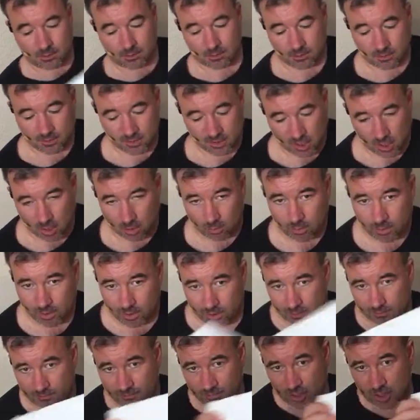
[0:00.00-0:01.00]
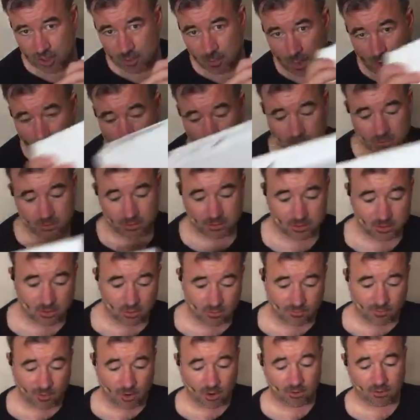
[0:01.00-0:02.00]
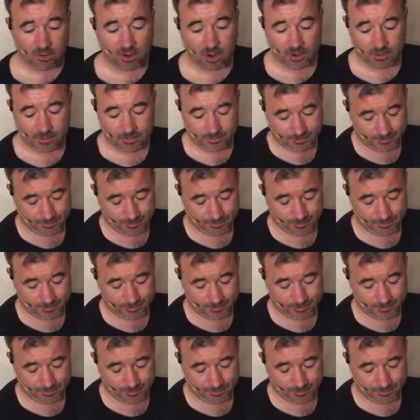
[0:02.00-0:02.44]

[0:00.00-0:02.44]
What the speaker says: So here, first box so far, right?